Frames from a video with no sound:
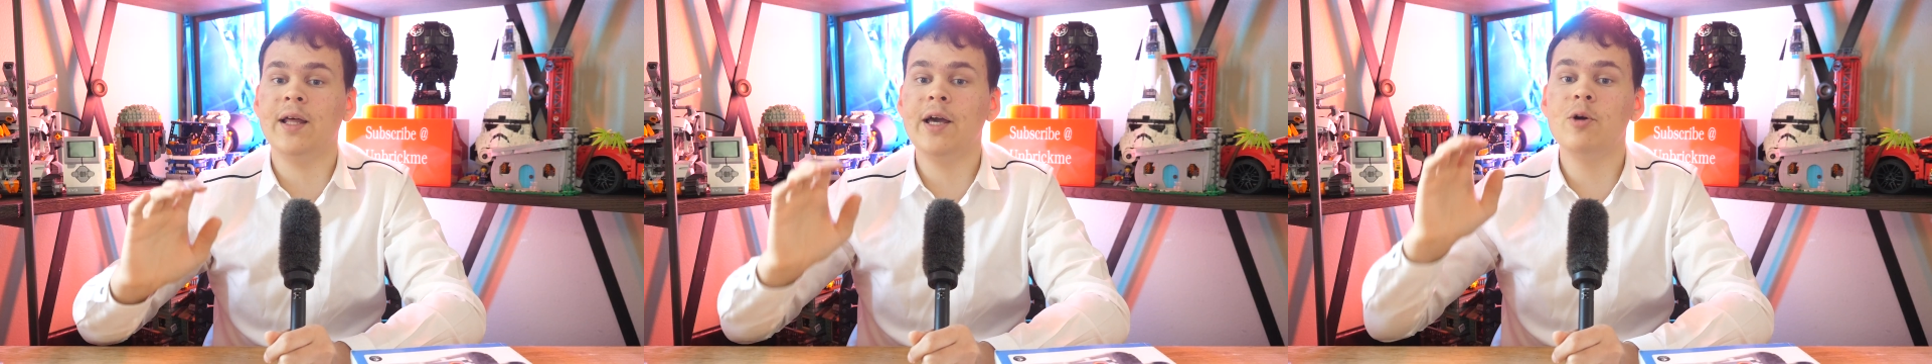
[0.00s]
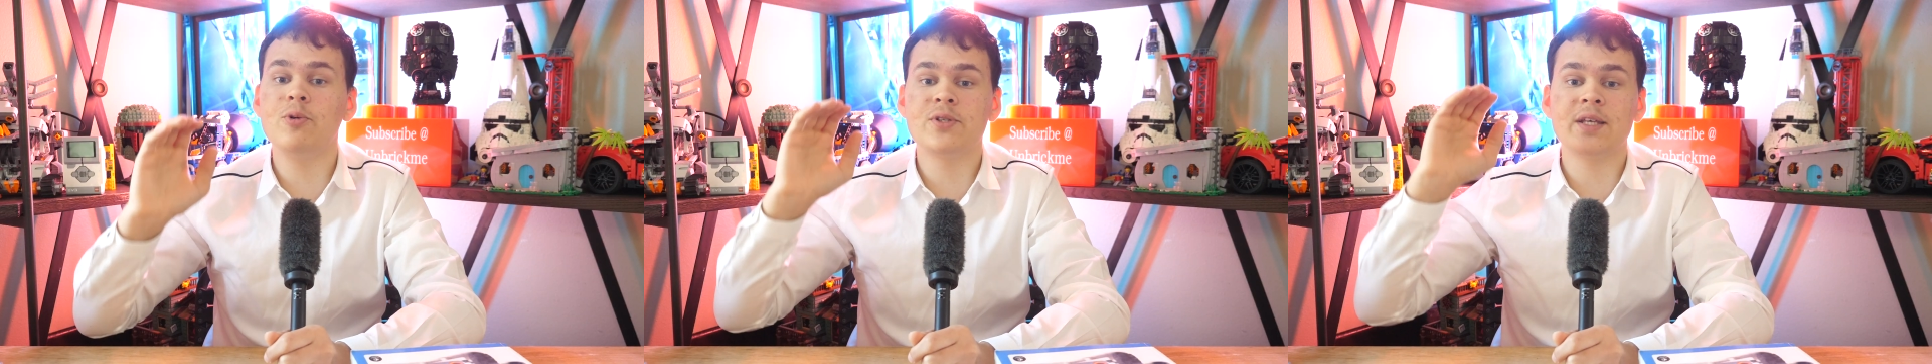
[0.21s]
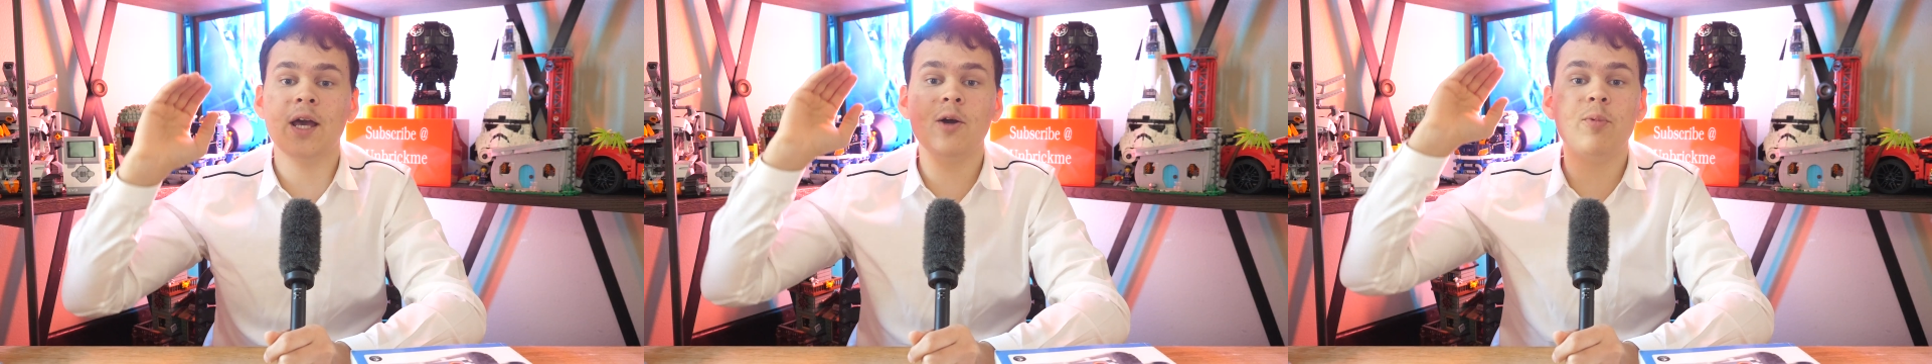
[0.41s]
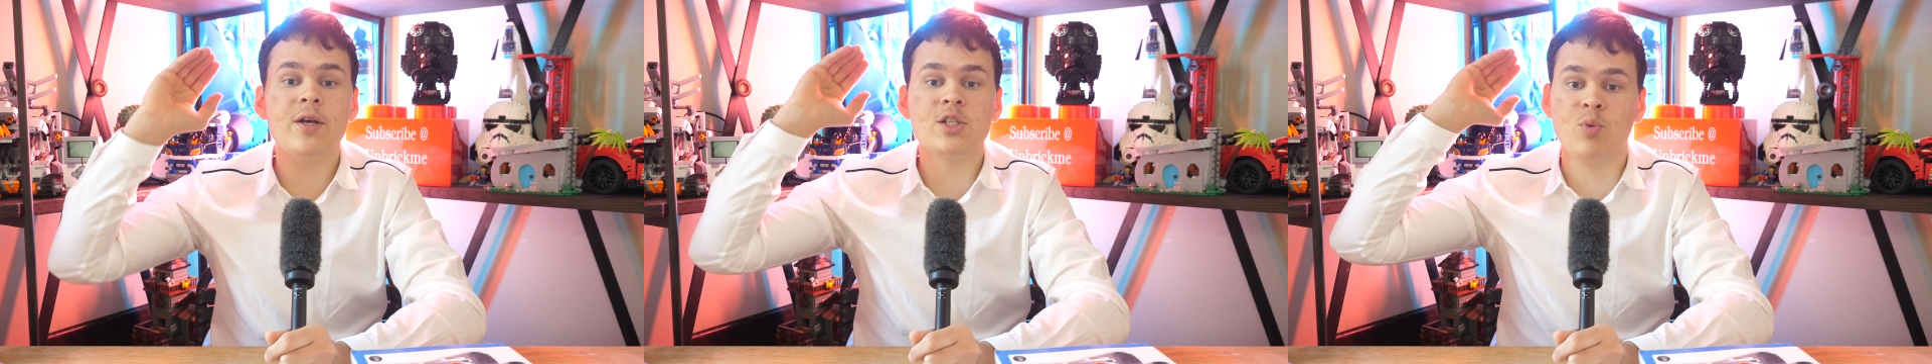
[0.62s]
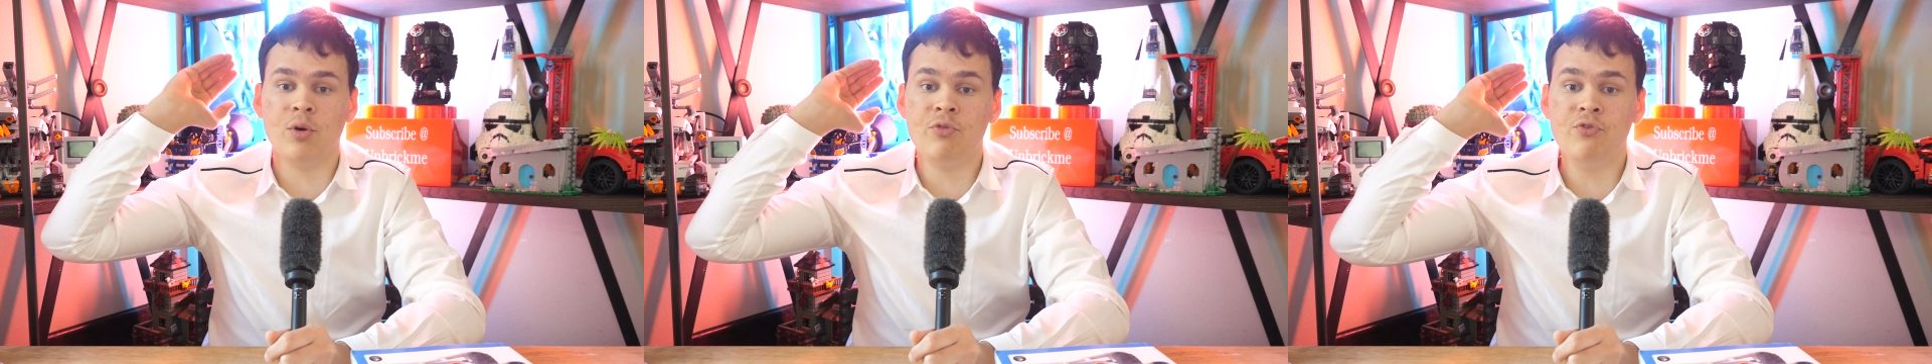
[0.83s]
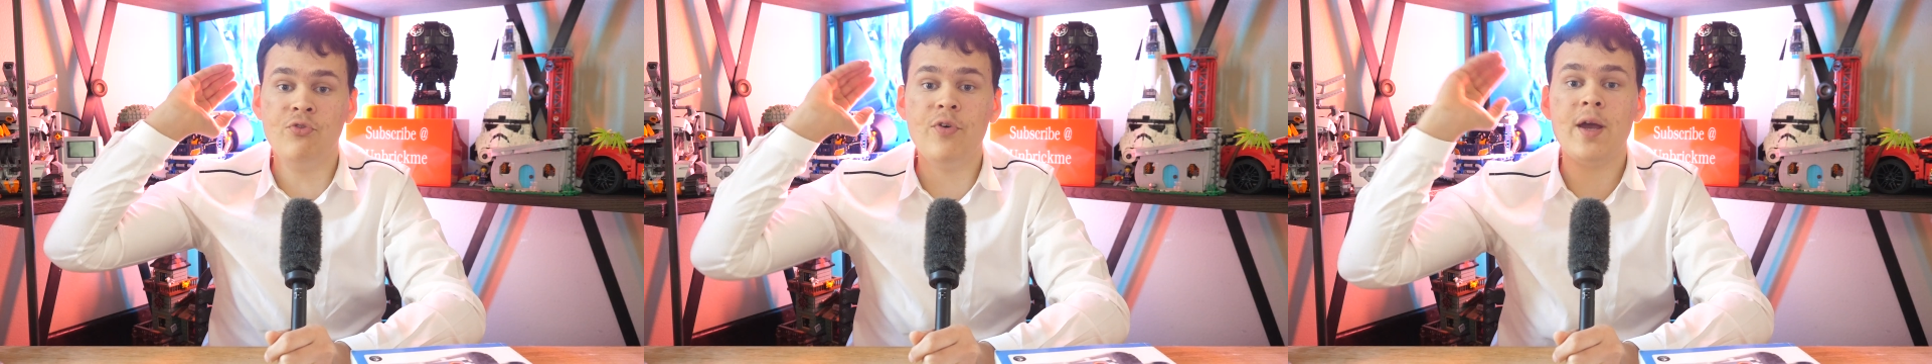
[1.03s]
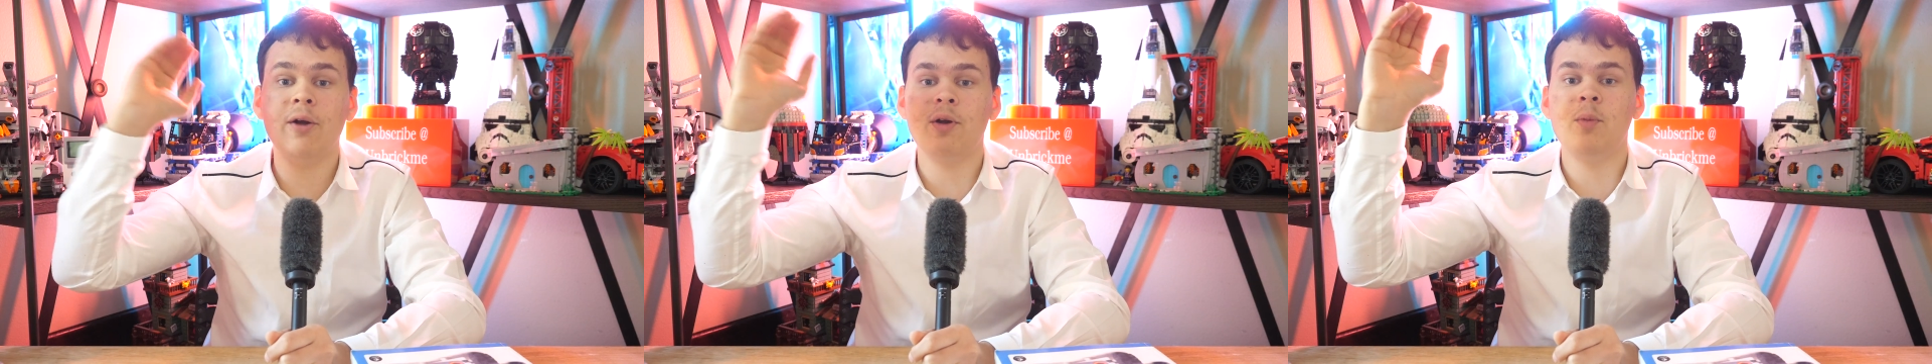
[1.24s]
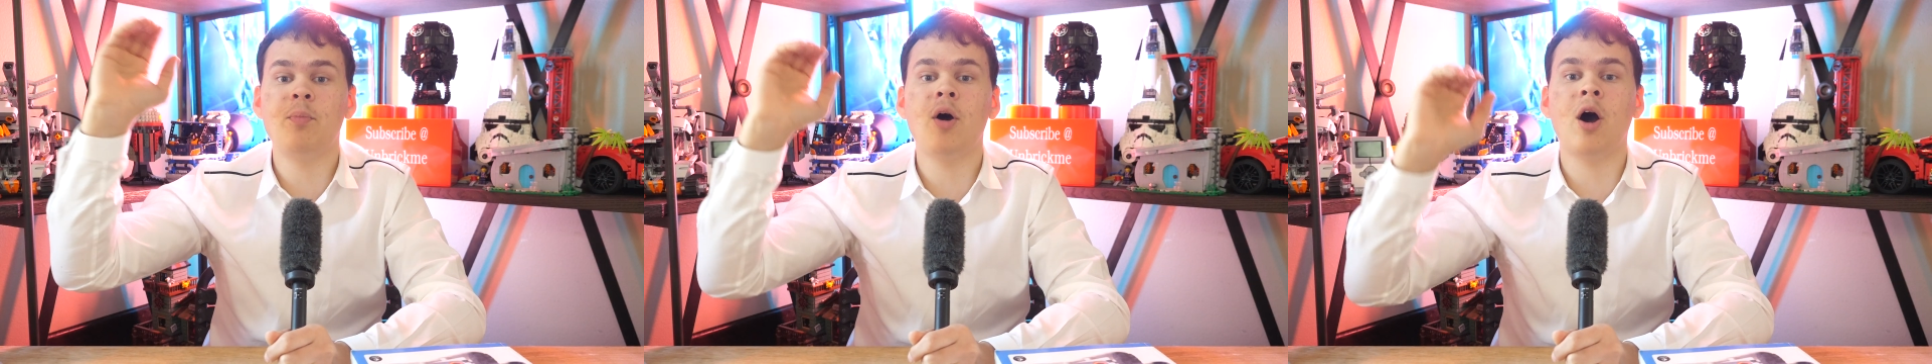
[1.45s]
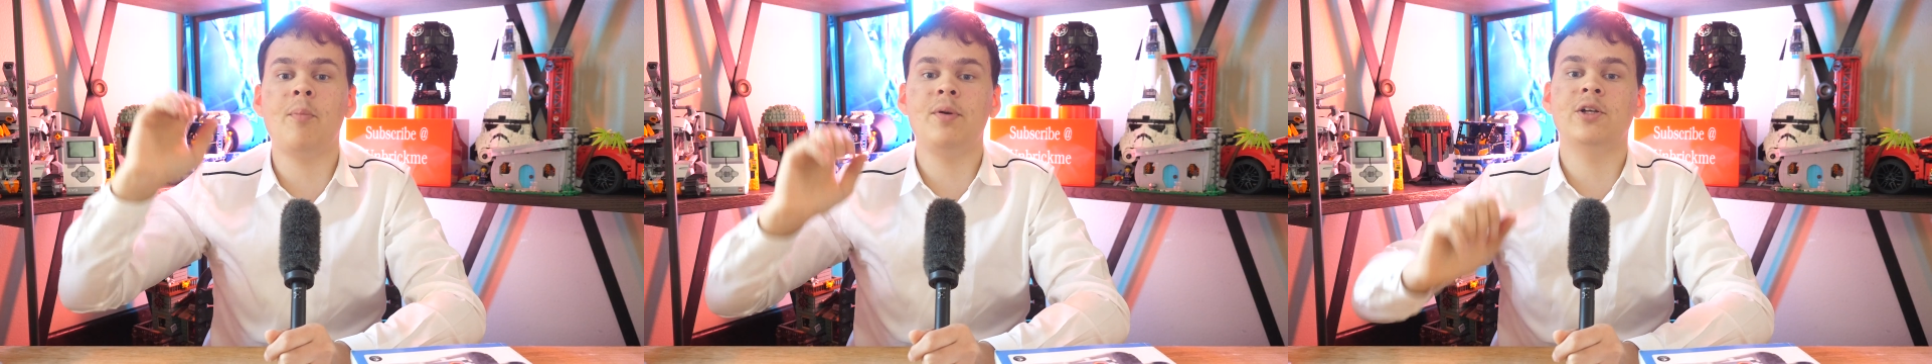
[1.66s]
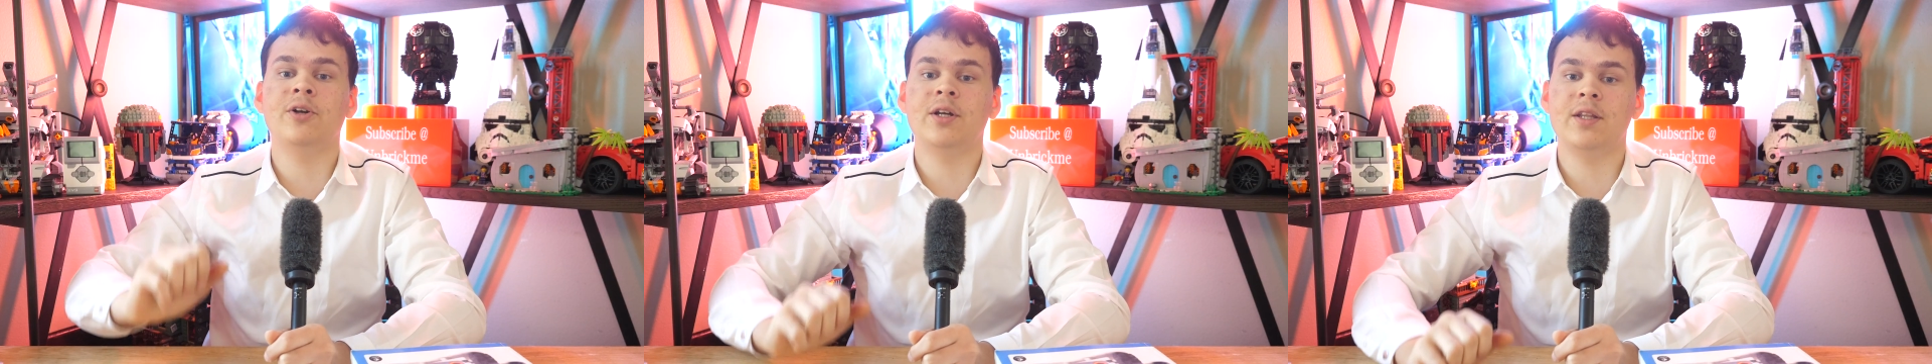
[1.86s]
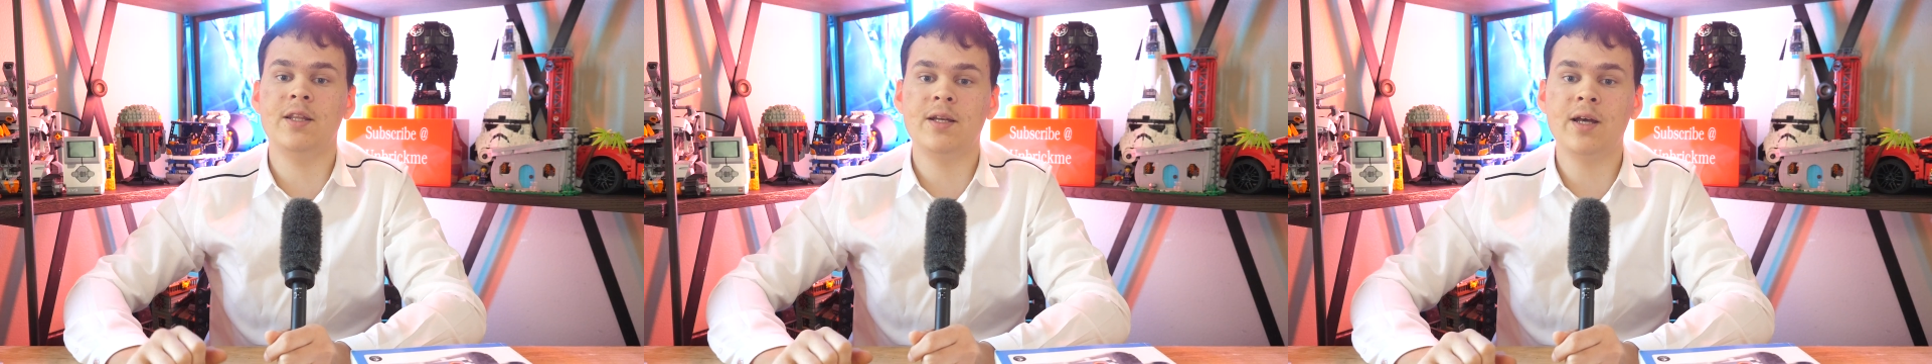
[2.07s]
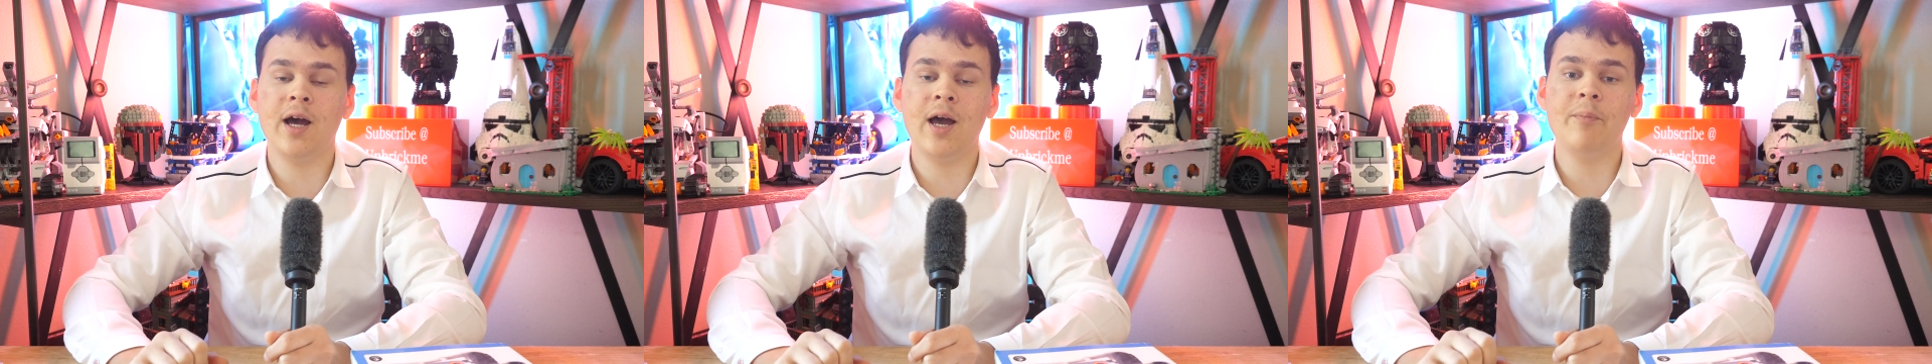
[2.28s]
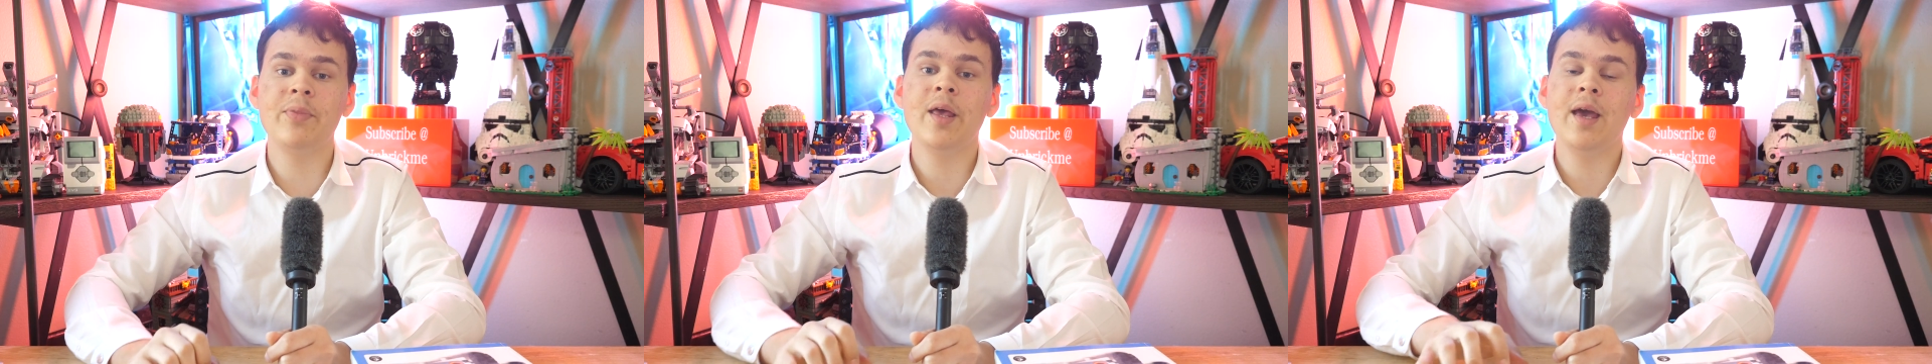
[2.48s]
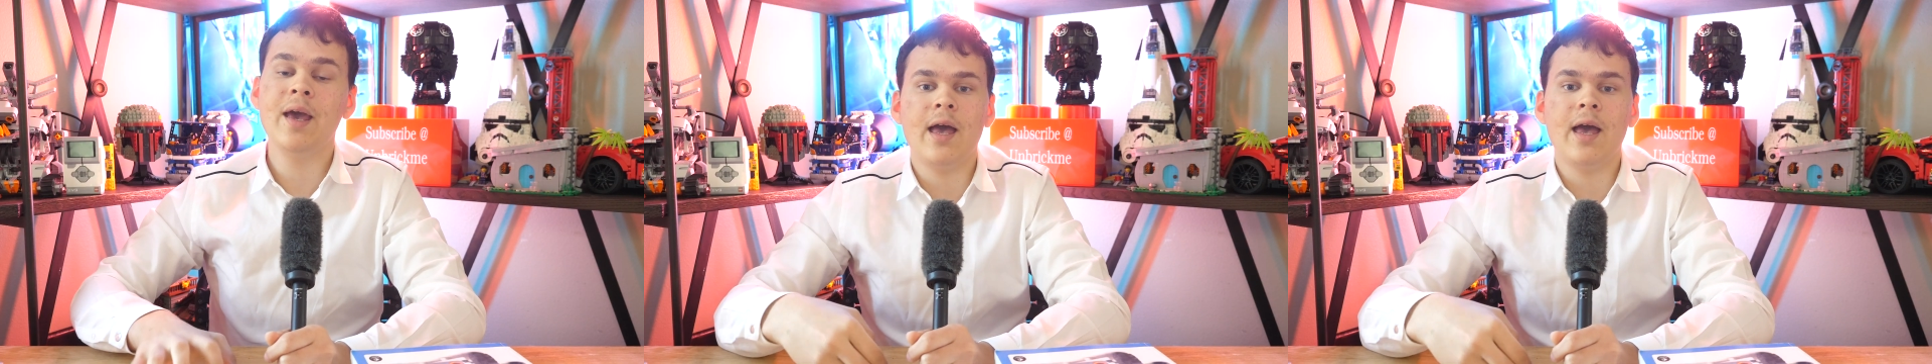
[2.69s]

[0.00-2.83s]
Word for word: LEGO Segways were very popular at the time,